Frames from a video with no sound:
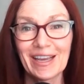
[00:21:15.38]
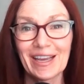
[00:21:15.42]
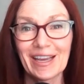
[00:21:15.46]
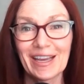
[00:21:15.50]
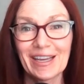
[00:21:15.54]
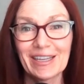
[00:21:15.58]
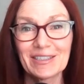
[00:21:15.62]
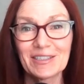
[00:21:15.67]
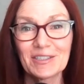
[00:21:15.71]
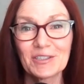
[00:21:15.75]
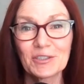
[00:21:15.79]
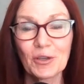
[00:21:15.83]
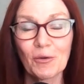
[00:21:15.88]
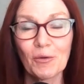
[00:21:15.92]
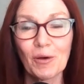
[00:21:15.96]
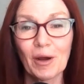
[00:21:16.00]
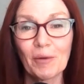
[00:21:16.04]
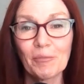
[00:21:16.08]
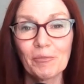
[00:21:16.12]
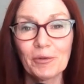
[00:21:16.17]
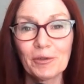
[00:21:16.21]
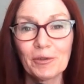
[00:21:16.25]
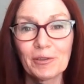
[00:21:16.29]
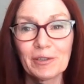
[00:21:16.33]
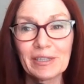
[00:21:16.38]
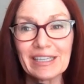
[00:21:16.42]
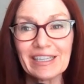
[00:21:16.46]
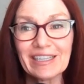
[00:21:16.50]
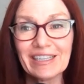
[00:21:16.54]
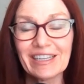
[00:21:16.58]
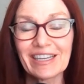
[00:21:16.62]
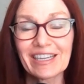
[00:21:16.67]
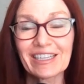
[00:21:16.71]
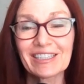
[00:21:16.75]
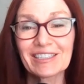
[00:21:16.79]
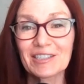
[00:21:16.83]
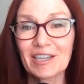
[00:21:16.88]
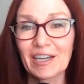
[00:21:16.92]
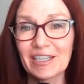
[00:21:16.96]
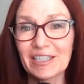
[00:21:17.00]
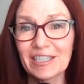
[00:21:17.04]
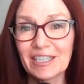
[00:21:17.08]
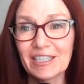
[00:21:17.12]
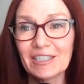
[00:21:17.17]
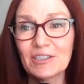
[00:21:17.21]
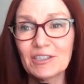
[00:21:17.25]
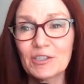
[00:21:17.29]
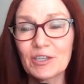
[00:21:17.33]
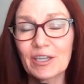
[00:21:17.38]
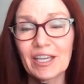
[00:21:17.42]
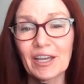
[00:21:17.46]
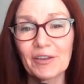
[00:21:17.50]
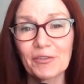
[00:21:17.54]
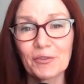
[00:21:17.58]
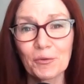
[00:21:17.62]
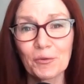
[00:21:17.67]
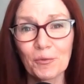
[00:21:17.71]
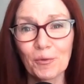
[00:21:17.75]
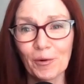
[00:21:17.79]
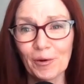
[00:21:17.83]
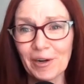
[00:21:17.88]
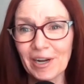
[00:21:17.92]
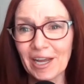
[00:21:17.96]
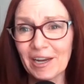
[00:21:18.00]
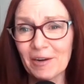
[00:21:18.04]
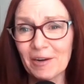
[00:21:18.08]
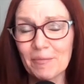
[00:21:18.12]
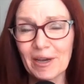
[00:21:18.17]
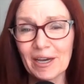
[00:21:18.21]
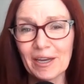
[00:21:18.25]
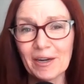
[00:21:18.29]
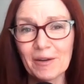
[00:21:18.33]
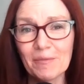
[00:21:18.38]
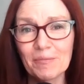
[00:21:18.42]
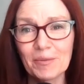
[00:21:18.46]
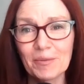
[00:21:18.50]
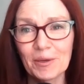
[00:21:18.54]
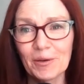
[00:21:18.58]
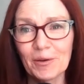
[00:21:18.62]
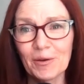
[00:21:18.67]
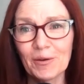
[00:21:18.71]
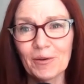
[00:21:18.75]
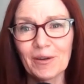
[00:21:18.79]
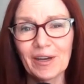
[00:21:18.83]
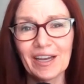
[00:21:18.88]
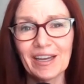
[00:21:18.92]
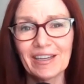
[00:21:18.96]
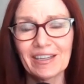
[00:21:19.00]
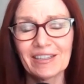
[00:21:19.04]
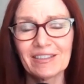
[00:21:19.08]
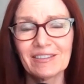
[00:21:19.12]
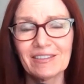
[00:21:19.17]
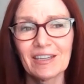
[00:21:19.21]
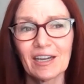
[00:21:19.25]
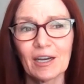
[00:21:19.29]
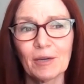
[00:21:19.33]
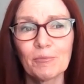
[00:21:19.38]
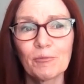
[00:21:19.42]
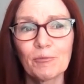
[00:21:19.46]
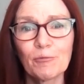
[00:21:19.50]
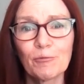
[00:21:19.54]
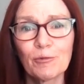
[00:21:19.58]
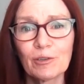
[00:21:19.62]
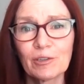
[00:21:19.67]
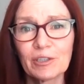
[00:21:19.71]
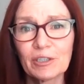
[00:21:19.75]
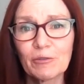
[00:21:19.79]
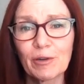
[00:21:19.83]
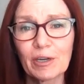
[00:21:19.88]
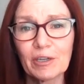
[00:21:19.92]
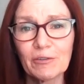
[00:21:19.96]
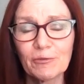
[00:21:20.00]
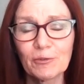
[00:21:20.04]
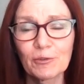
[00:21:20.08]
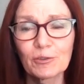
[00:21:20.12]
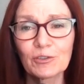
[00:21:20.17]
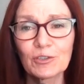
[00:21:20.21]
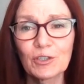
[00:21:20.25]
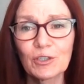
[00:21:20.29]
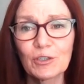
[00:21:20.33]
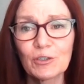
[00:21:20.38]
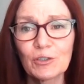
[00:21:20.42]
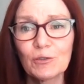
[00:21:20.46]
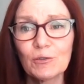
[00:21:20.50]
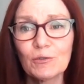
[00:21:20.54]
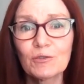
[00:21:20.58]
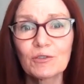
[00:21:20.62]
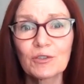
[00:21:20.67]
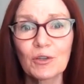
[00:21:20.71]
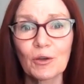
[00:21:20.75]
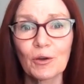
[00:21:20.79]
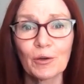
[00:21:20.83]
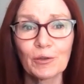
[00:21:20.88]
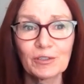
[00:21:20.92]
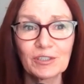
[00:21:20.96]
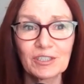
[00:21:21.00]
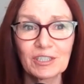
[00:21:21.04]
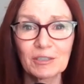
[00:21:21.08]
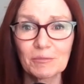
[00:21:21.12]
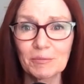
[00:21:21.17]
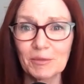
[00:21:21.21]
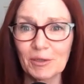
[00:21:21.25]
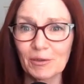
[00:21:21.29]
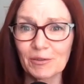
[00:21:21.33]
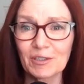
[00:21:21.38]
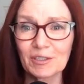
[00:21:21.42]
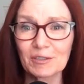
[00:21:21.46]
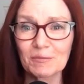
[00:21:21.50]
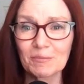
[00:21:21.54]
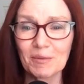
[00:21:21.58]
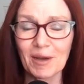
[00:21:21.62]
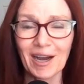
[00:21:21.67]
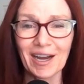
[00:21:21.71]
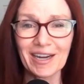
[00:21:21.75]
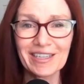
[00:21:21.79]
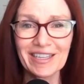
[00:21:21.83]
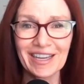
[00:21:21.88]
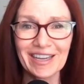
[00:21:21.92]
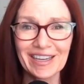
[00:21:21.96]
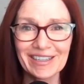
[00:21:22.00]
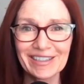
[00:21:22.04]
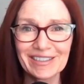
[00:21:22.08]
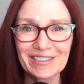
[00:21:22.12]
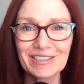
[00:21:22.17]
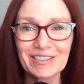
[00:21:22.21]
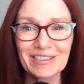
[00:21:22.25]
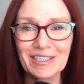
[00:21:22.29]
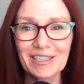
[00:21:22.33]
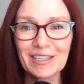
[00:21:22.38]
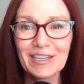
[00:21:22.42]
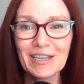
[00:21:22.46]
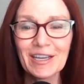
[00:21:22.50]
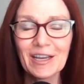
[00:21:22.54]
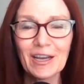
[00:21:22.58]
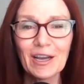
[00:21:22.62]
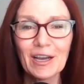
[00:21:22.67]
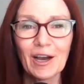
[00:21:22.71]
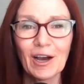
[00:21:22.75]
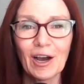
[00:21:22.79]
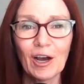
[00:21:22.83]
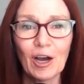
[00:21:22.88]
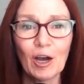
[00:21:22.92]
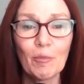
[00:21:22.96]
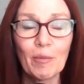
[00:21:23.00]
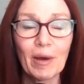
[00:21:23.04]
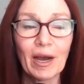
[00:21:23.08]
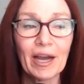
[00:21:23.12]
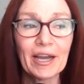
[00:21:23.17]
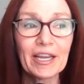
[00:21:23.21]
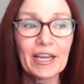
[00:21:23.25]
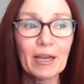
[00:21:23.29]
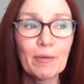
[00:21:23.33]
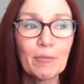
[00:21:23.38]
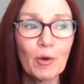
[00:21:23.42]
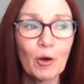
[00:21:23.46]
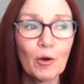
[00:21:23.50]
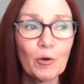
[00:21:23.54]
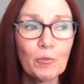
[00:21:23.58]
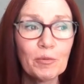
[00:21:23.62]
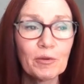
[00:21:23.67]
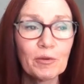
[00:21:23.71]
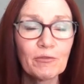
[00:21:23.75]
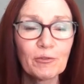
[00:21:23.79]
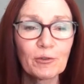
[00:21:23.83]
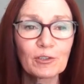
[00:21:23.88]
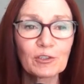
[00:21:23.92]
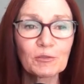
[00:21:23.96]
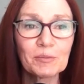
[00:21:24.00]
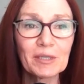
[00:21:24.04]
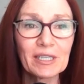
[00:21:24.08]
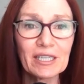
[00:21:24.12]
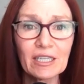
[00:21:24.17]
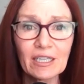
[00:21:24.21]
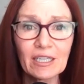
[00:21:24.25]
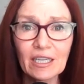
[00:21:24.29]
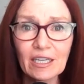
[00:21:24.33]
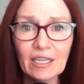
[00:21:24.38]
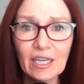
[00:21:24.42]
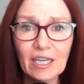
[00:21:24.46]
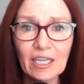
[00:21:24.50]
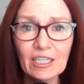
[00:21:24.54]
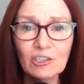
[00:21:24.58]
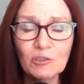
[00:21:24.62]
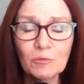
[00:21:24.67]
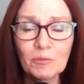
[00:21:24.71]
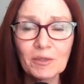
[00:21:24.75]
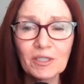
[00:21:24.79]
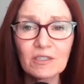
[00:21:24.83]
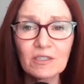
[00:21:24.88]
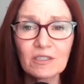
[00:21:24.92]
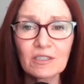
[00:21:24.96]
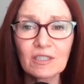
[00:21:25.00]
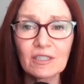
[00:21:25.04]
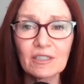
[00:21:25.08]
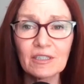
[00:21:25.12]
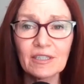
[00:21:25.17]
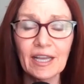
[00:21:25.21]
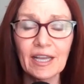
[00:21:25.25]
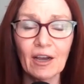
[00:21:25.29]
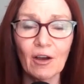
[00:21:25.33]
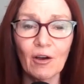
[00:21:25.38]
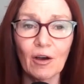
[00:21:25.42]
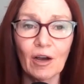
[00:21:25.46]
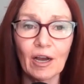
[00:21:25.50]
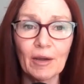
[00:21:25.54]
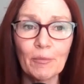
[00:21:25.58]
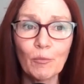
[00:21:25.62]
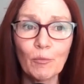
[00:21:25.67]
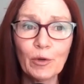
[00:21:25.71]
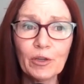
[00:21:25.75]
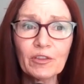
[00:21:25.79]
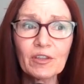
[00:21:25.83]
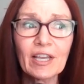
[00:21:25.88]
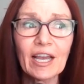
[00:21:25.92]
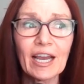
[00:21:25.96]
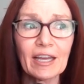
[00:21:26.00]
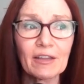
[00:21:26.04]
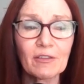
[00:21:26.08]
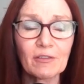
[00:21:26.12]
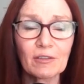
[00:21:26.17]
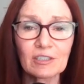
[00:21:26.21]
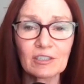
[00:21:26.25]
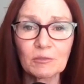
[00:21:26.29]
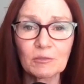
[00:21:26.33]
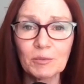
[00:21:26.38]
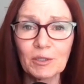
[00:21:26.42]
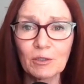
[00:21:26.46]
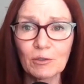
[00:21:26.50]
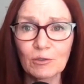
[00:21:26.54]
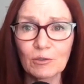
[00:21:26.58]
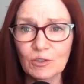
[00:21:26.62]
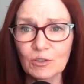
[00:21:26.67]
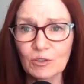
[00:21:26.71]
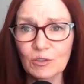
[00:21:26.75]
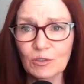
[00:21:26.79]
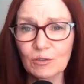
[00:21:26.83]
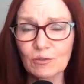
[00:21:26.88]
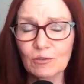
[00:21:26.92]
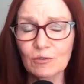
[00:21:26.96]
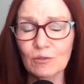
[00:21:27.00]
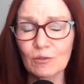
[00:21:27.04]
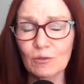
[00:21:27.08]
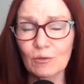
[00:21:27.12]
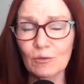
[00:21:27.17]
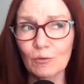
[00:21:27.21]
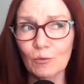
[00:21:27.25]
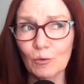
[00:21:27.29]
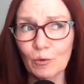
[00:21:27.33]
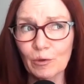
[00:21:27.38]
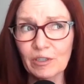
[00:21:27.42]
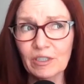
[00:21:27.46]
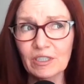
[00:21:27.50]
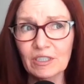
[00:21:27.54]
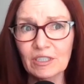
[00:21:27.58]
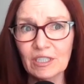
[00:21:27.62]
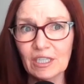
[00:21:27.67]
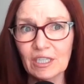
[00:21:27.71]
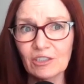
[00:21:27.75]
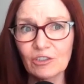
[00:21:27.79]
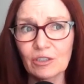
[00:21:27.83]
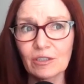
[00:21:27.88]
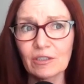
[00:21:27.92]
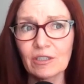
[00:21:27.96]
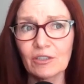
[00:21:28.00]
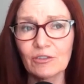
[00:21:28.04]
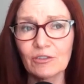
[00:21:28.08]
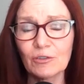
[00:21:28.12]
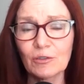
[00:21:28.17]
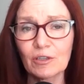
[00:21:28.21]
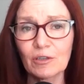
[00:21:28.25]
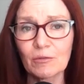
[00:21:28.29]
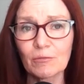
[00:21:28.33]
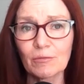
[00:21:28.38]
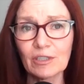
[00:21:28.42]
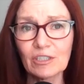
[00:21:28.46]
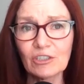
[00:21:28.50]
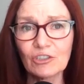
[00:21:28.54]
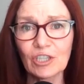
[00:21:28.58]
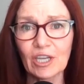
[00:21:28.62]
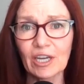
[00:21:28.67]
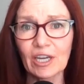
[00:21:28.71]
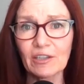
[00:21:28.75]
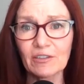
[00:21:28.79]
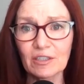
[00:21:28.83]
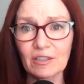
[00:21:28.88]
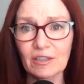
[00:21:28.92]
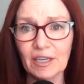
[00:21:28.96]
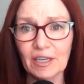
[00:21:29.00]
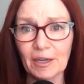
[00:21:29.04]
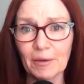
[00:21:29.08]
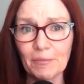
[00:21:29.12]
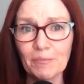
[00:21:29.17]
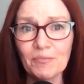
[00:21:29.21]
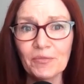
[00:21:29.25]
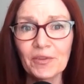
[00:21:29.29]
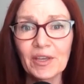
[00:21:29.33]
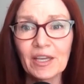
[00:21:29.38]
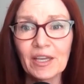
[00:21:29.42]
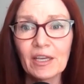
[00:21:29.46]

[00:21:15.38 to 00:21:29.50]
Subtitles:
And so I'm really excited to get the word out about it, Bill. And I'm really grateful to you to hosting me on this podcast. I am open for speaking engagements. Now, I'm with Catholic Speakers Organization, and you can reach out to them.